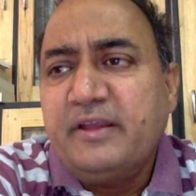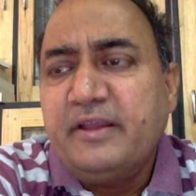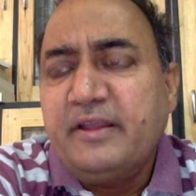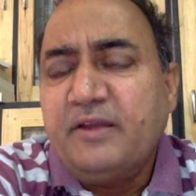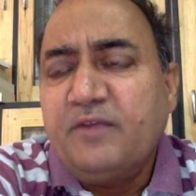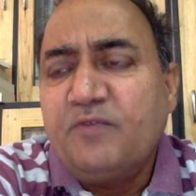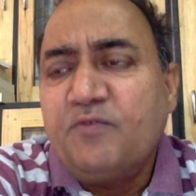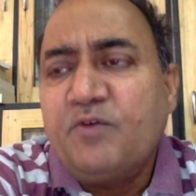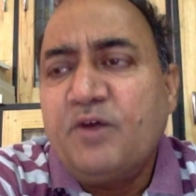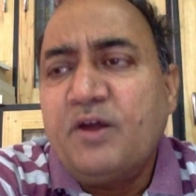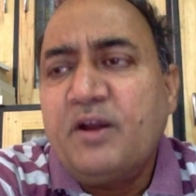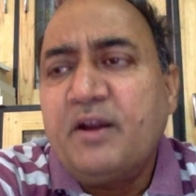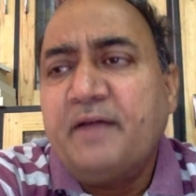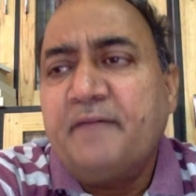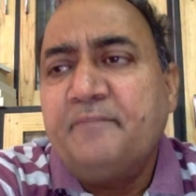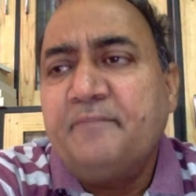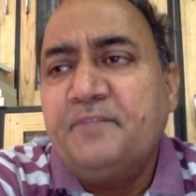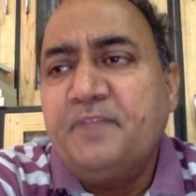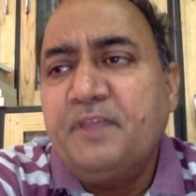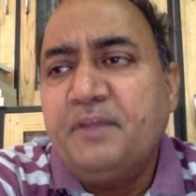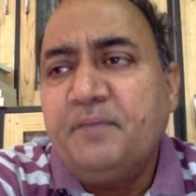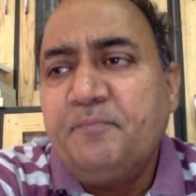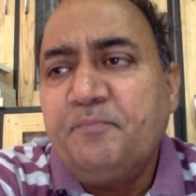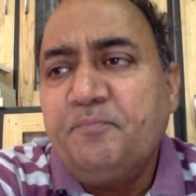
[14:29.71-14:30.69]
One of
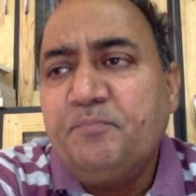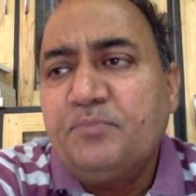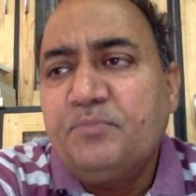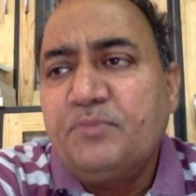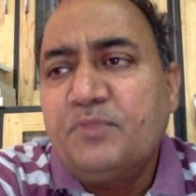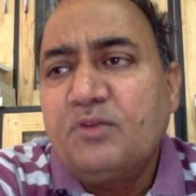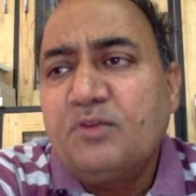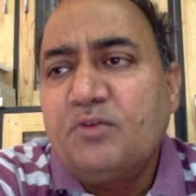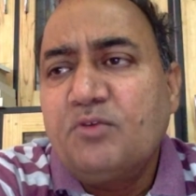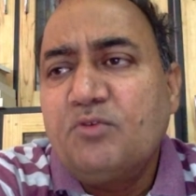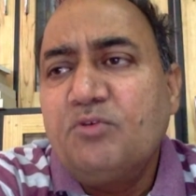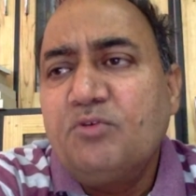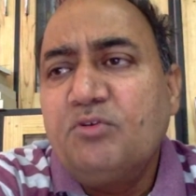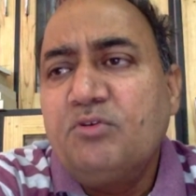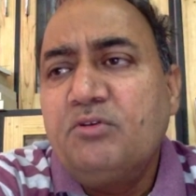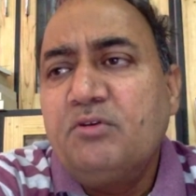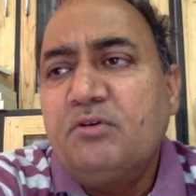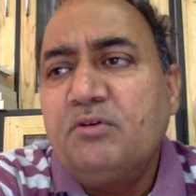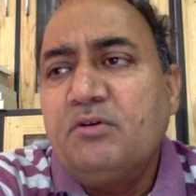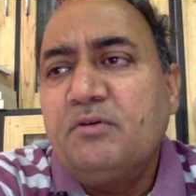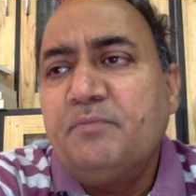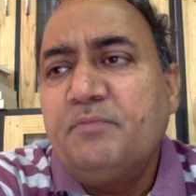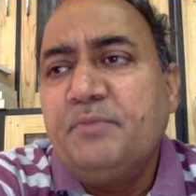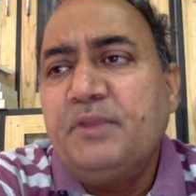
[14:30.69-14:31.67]
them could
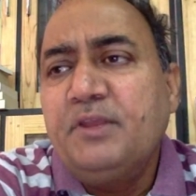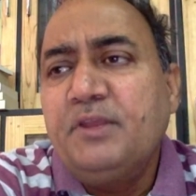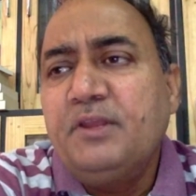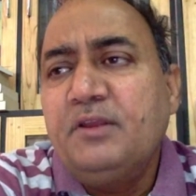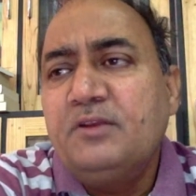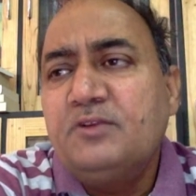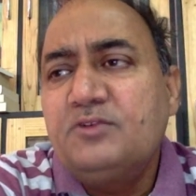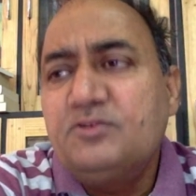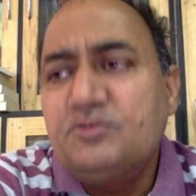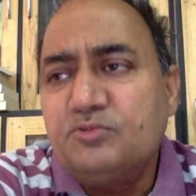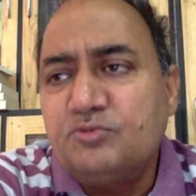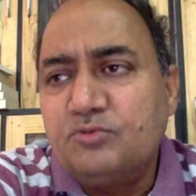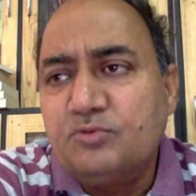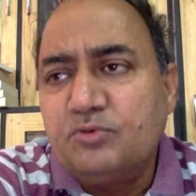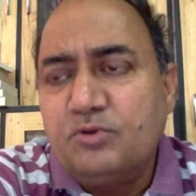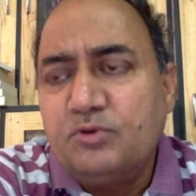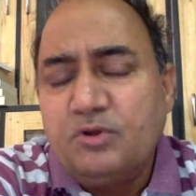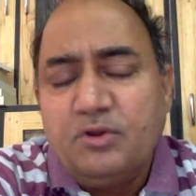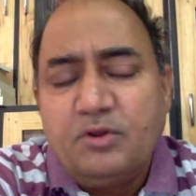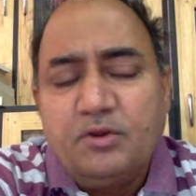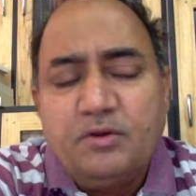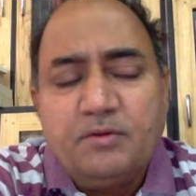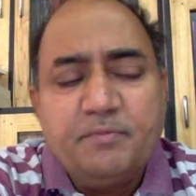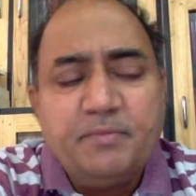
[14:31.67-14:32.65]
be true,
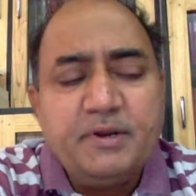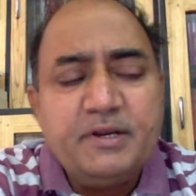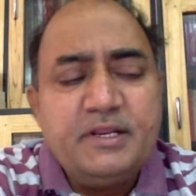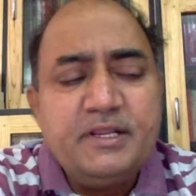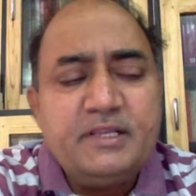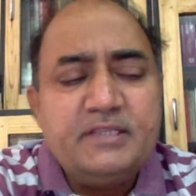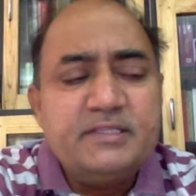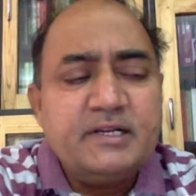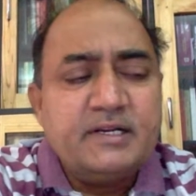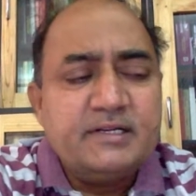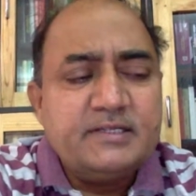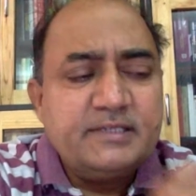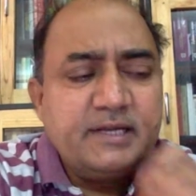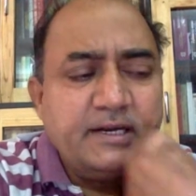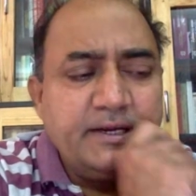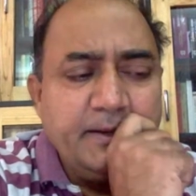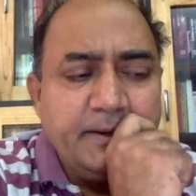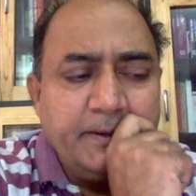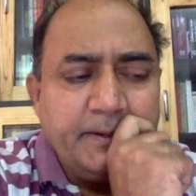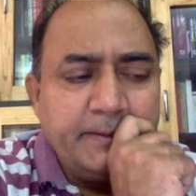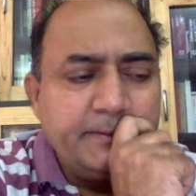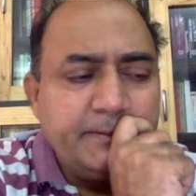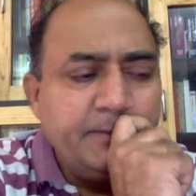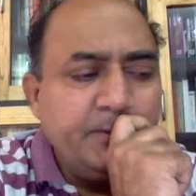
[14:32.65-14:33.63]
but he's not
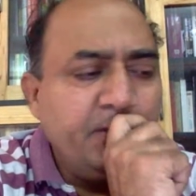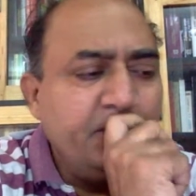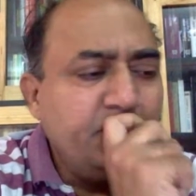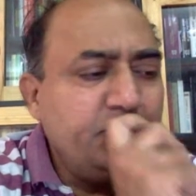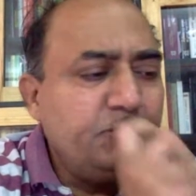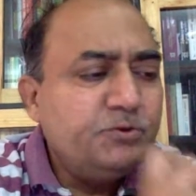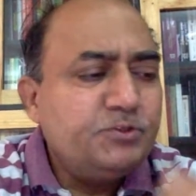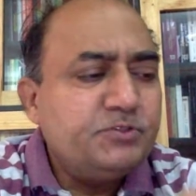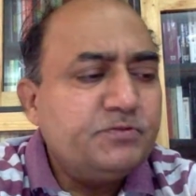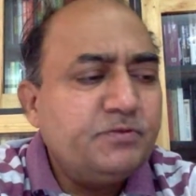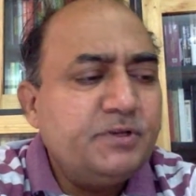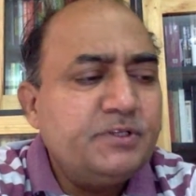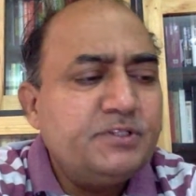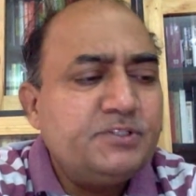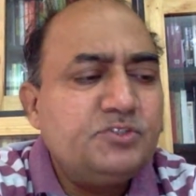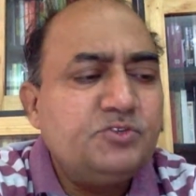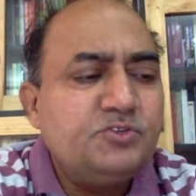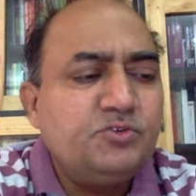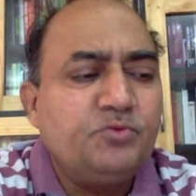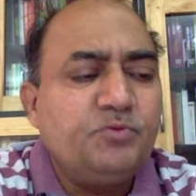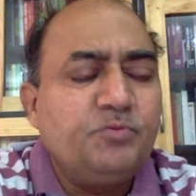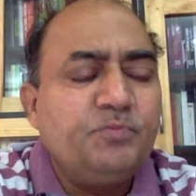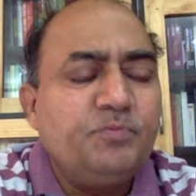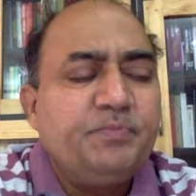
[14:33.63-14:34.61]
certain as to which one is
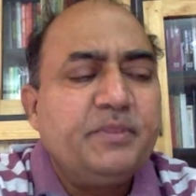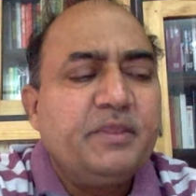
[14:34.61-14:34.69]
true.